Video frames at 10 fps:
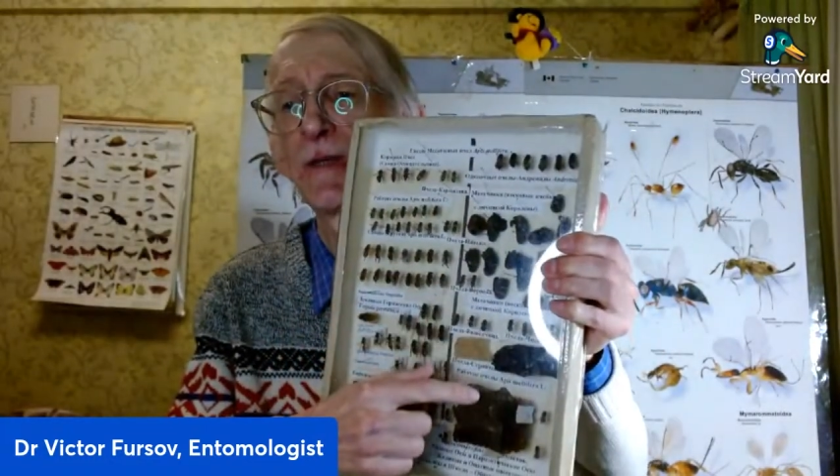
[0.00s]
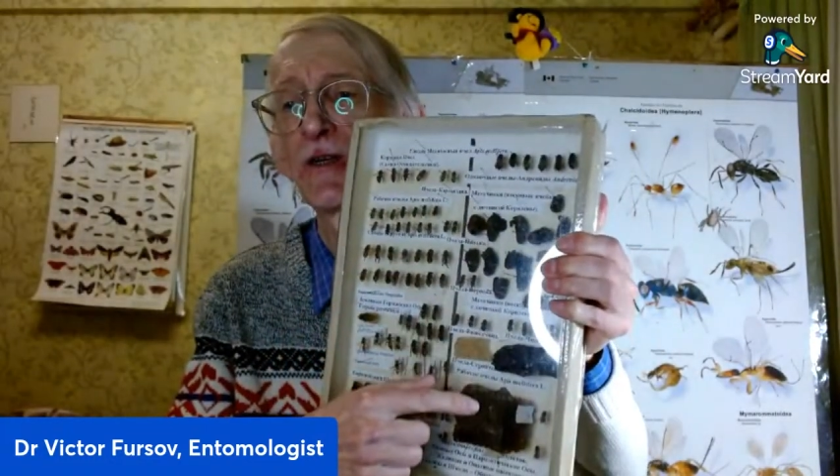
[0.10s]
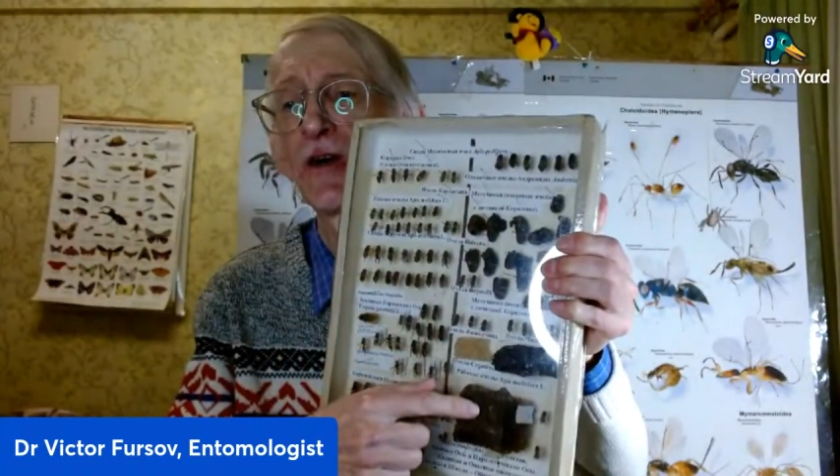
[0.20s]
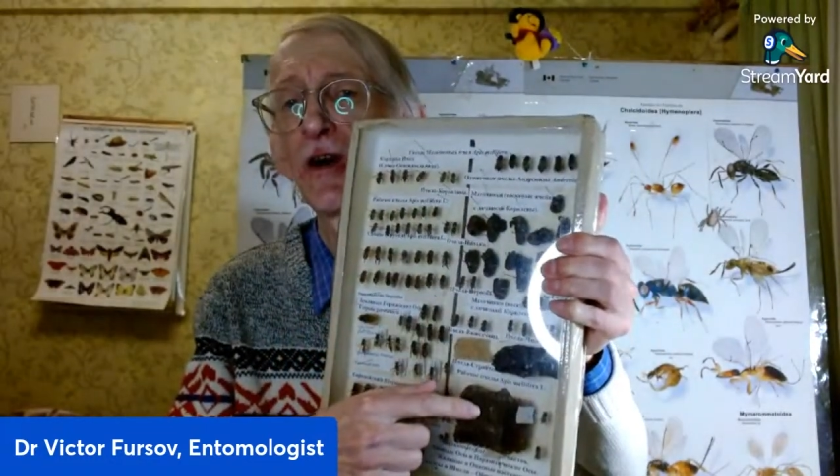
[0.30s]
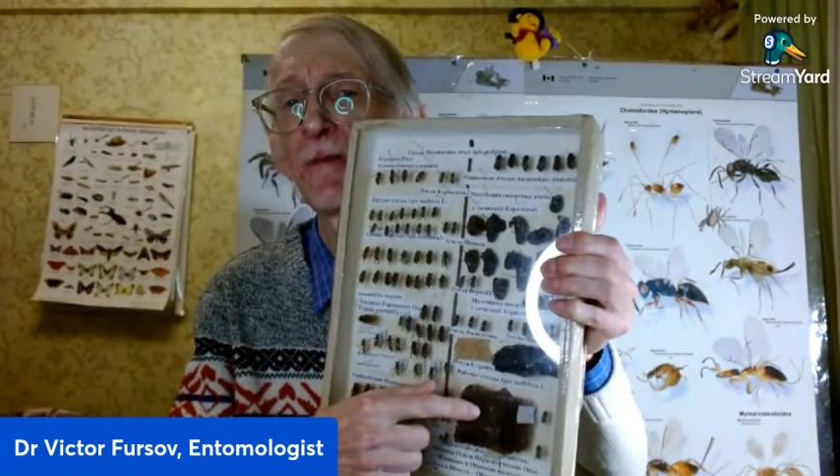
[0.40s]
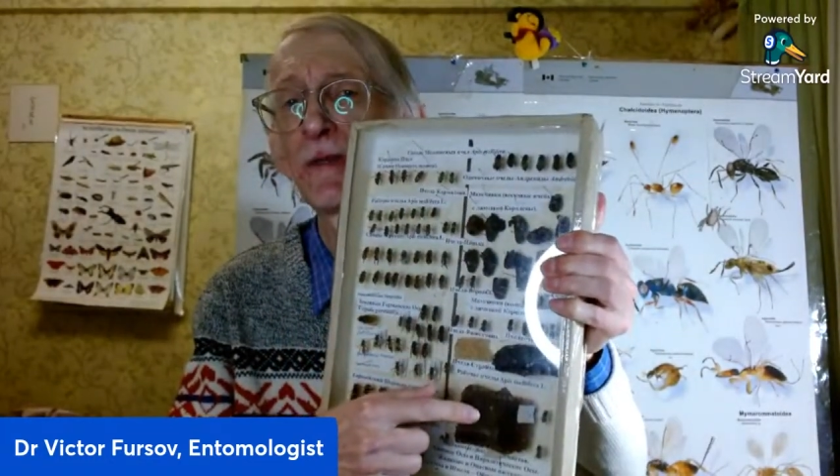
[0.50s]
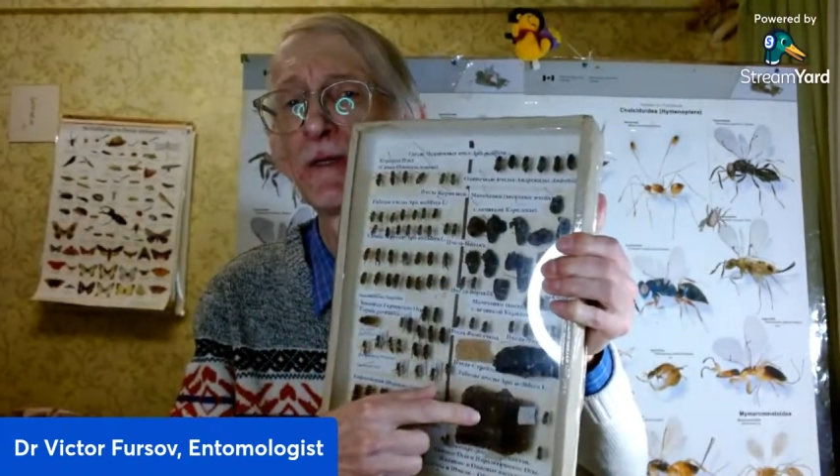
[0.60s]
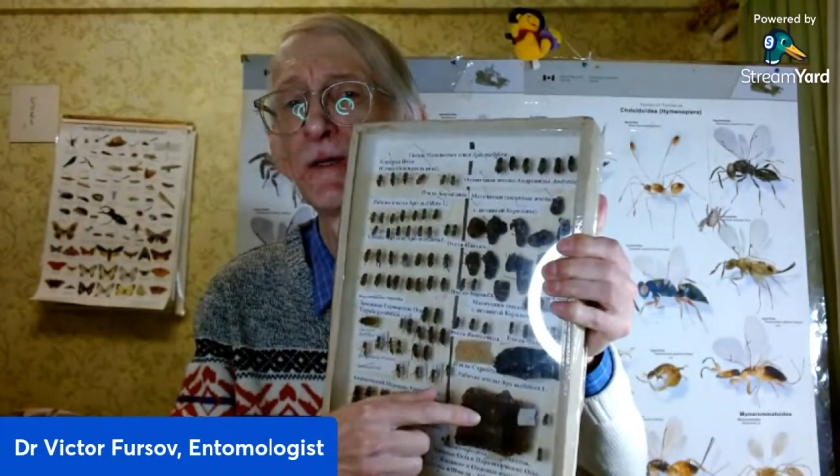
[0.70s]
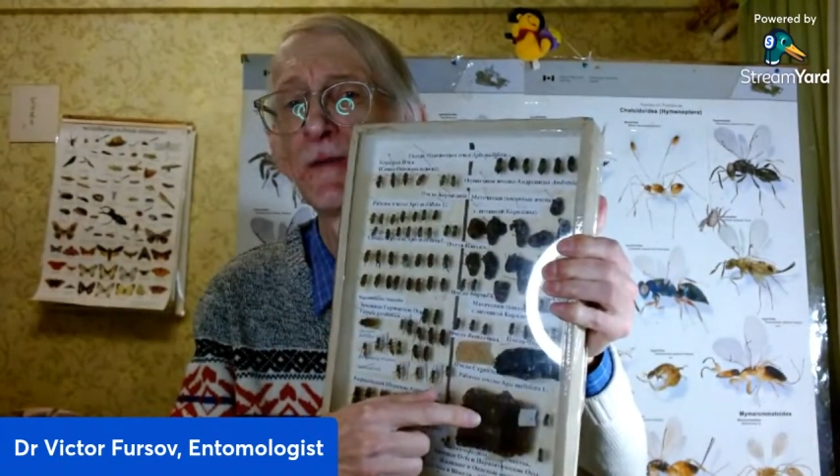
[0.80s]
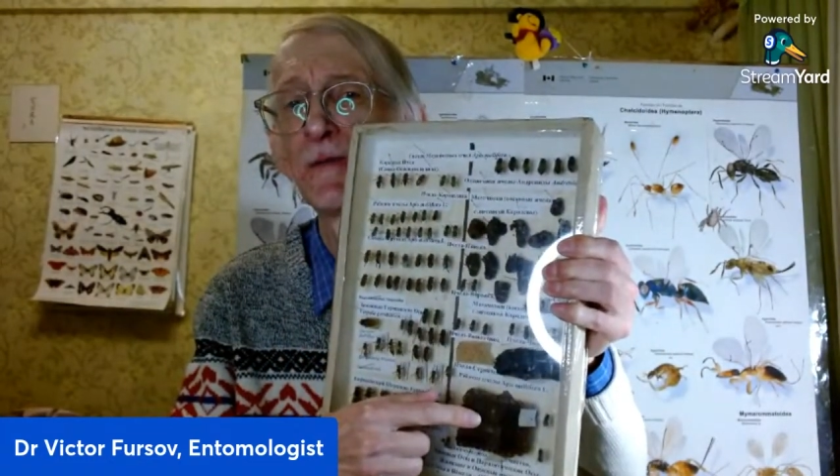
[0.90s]
comb
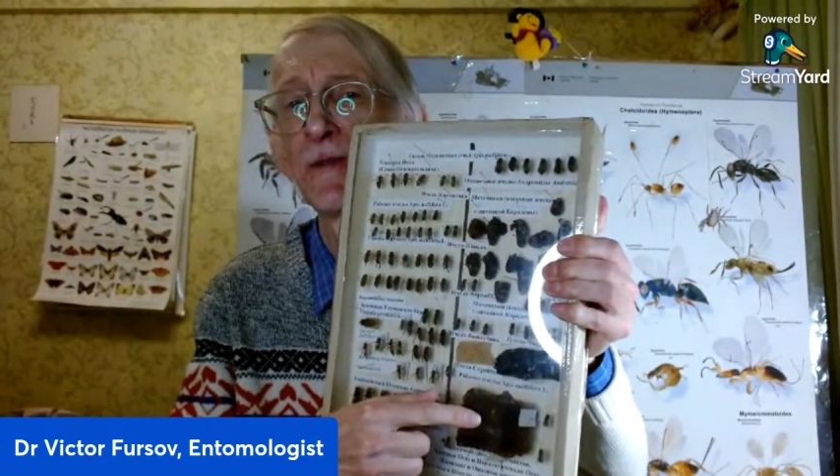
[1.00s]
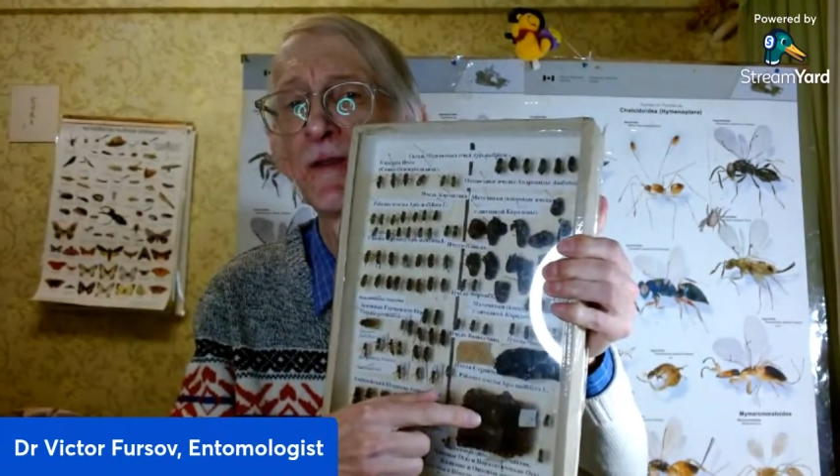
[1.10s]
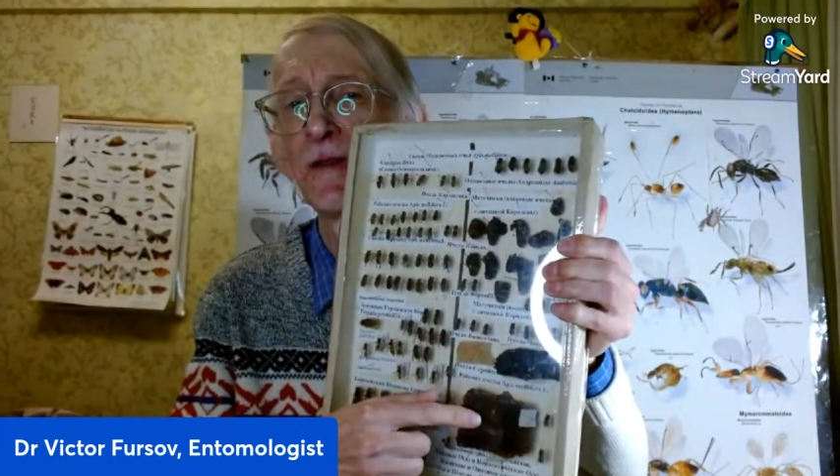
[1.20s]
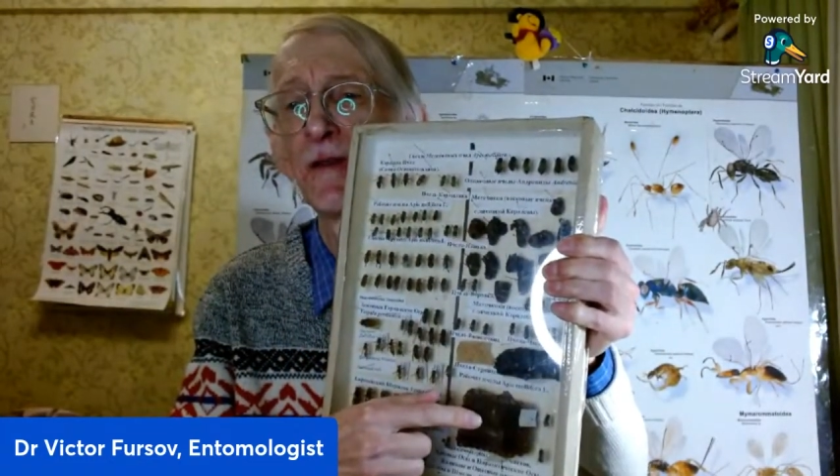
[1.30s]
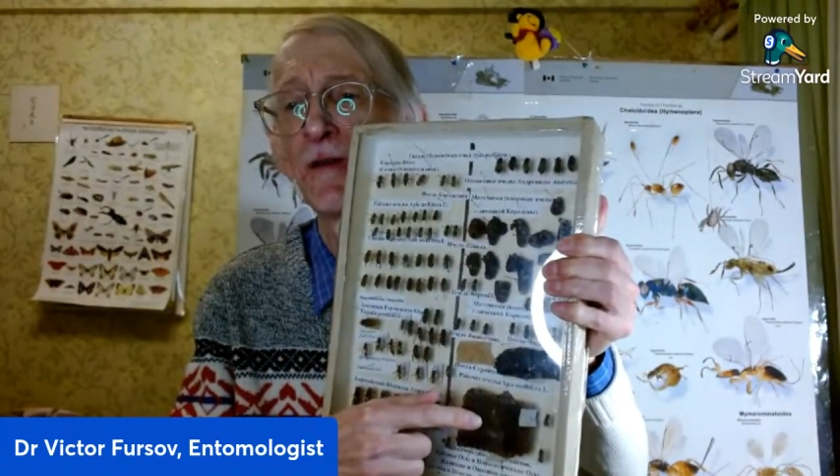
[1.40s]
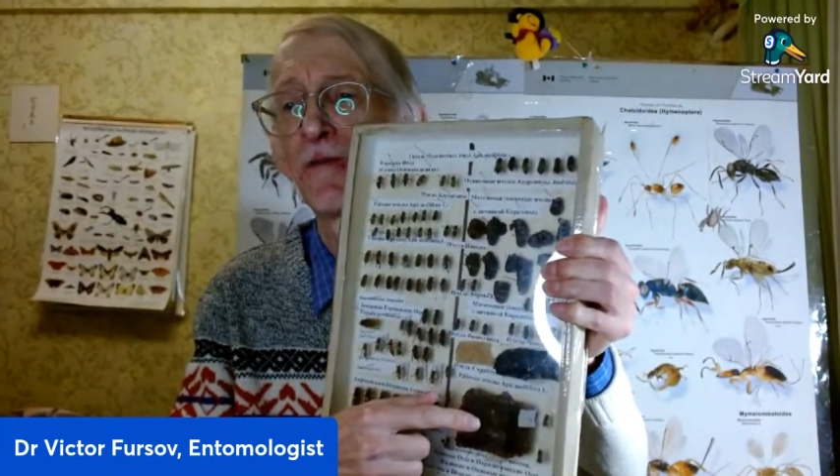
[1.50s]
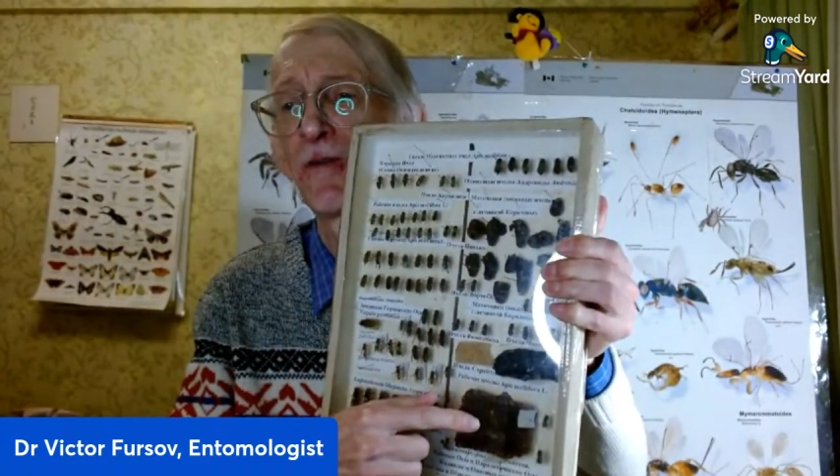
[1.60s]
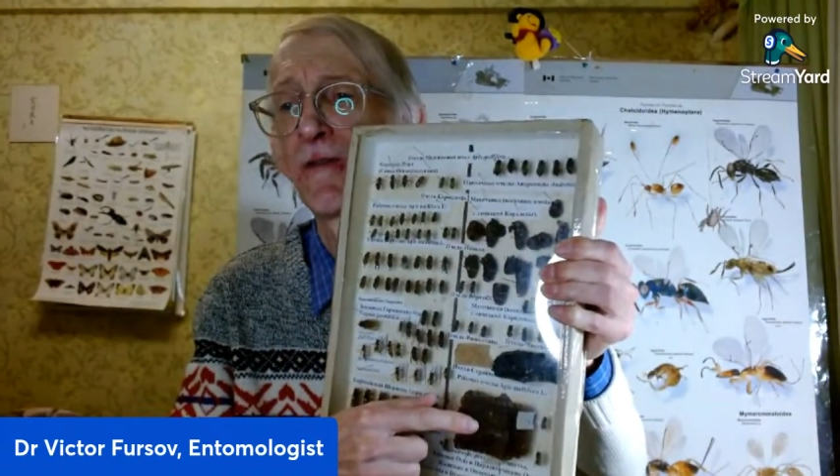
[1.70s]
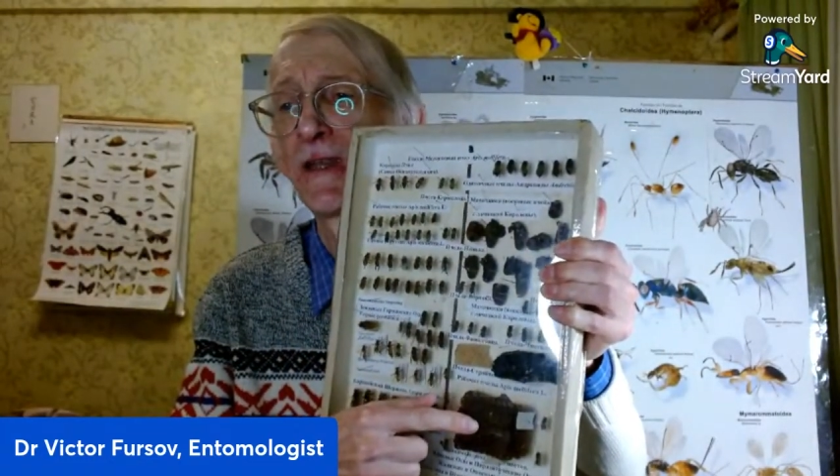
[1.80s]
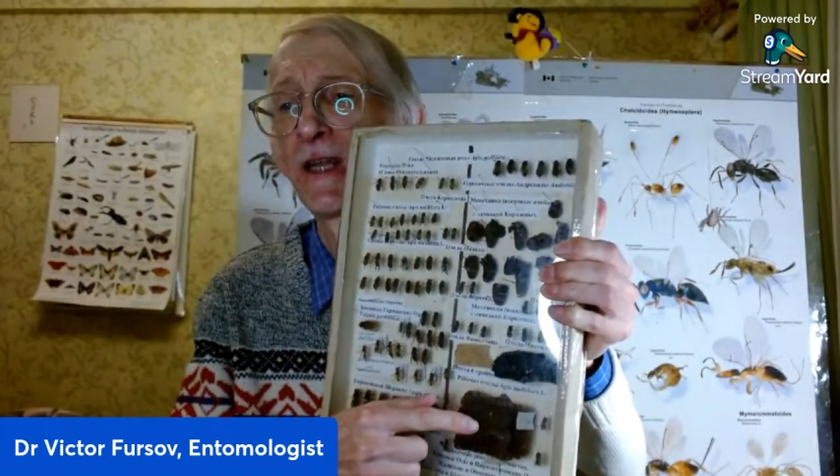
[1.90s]

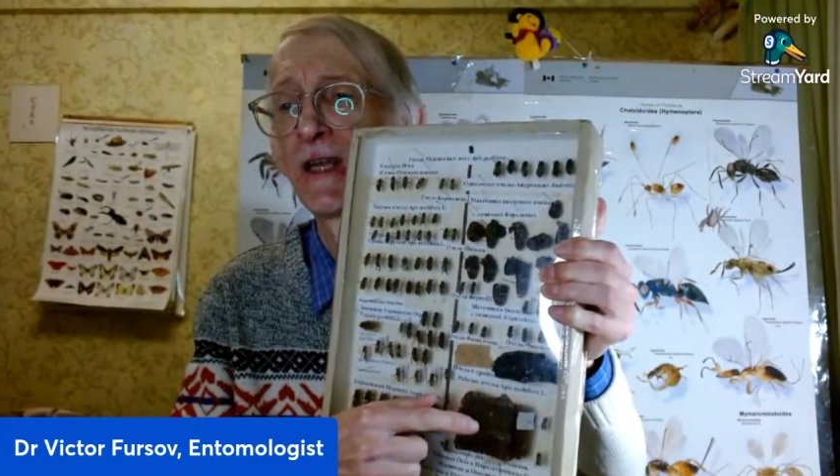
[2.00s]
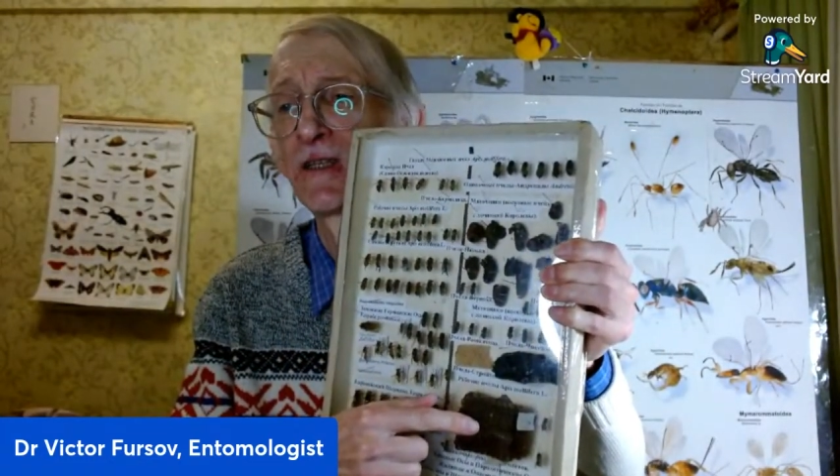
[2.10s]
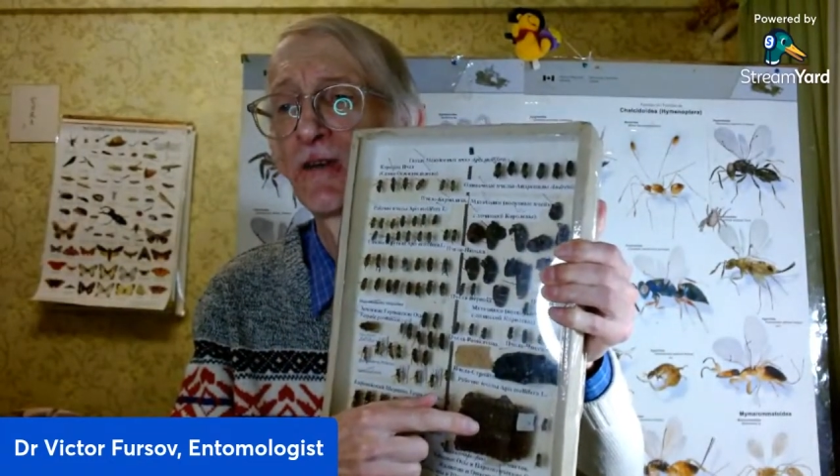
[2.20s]
from the nest